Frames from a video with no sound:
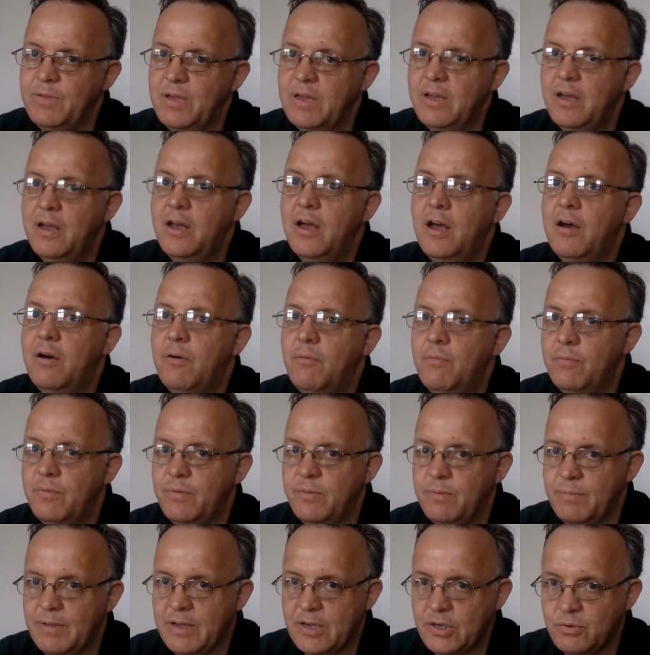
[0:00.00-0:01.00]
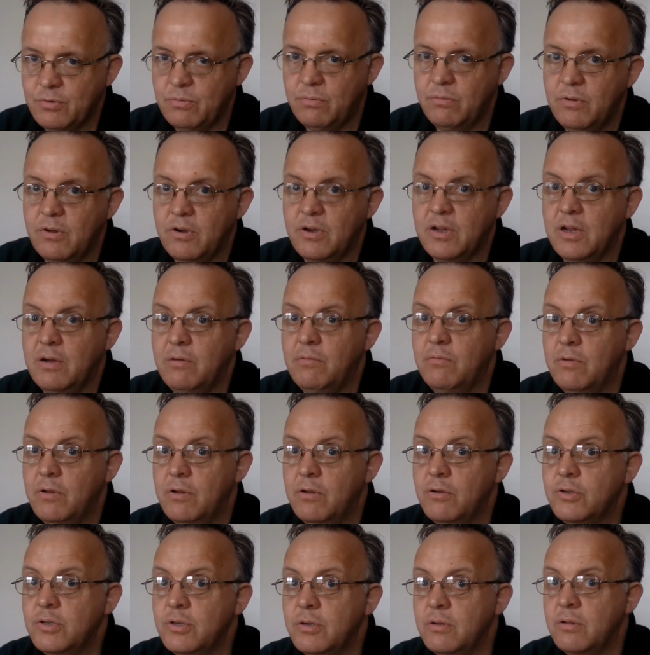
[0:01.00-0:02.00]
Right. That's what we're looking at. We're
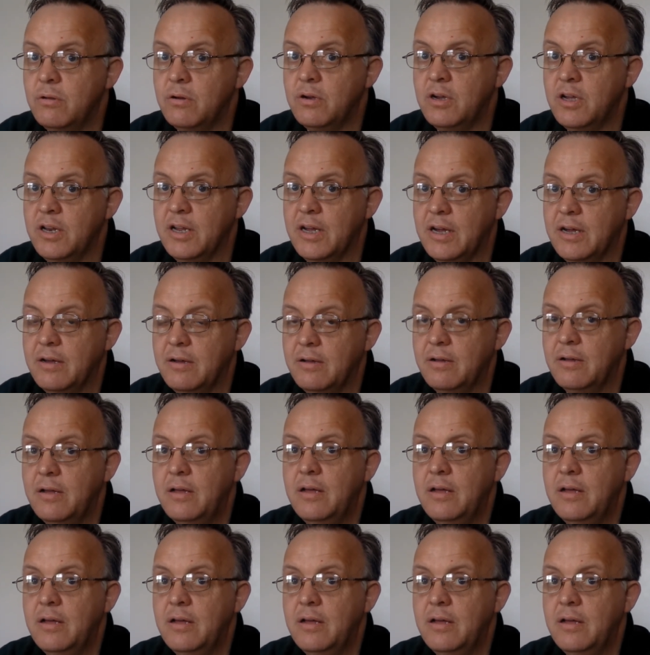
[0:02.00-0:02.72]
also looking at